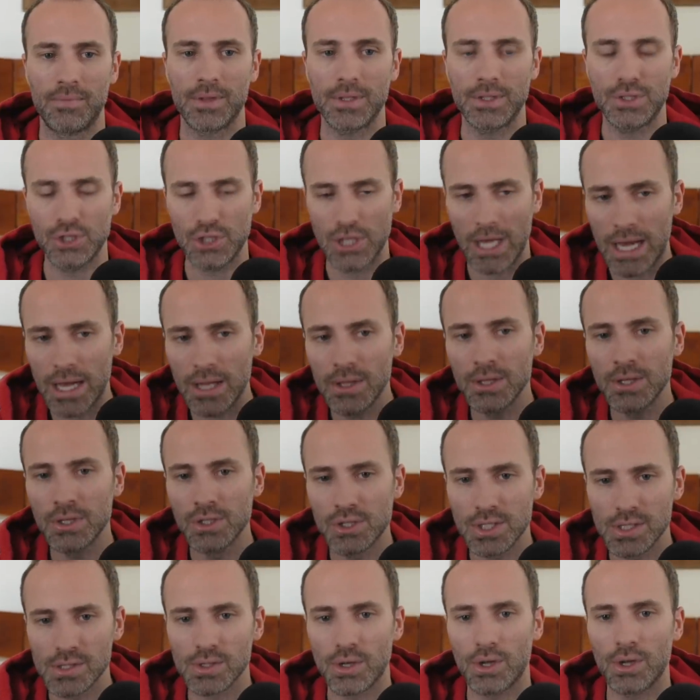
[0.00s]
The
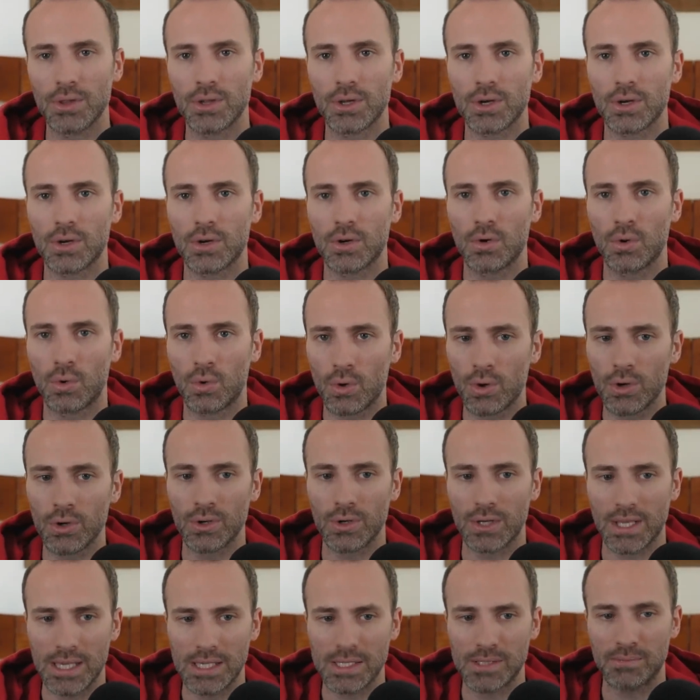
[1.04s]
challenge is all the
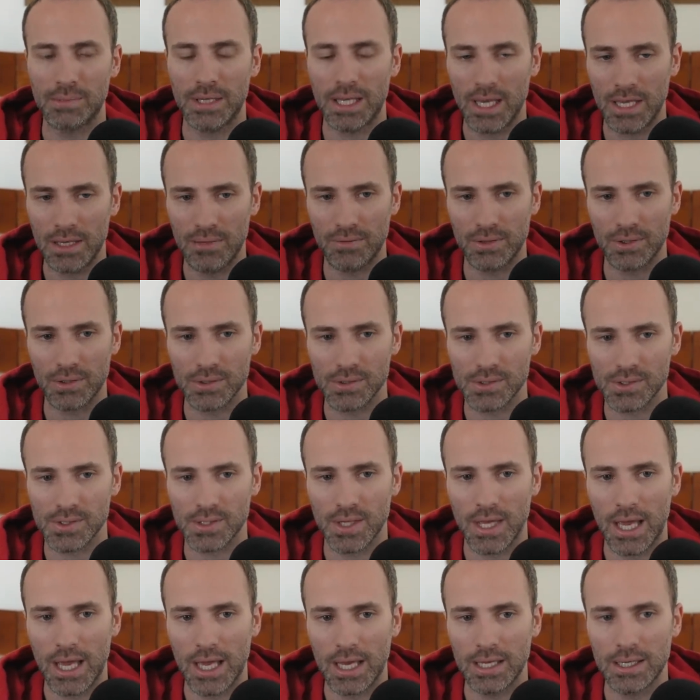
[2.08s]
corner case
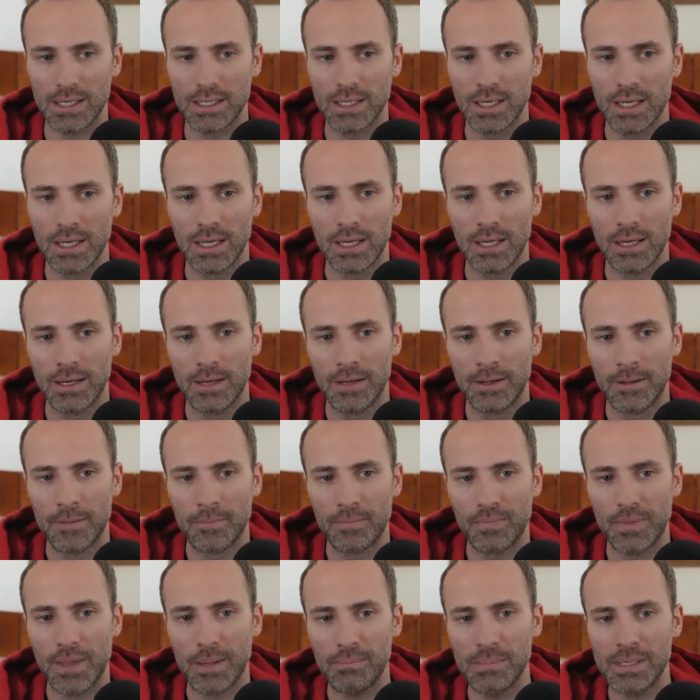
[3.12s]
behaviors. And
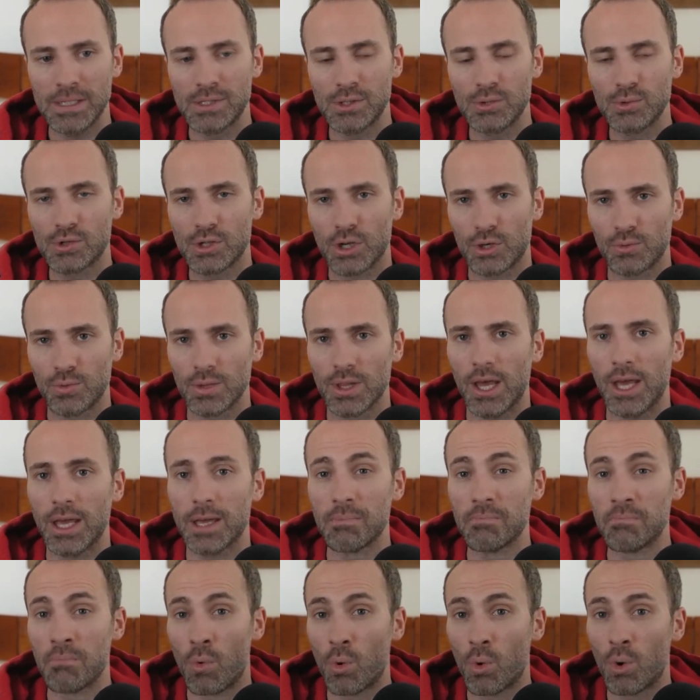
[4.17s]
that means you start
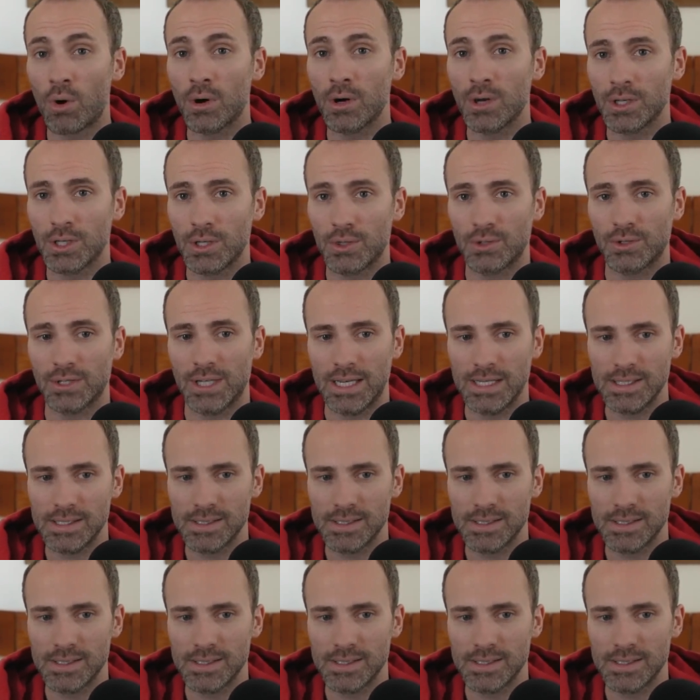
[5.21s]
relying more on your